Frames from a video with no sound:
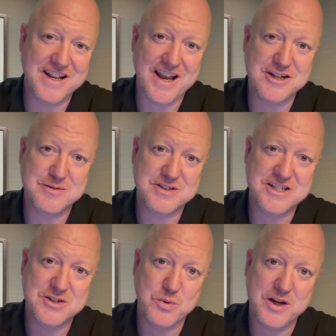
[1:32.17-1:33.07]
engagements
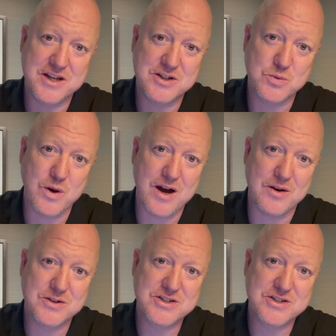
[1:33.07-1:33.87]
this week as well.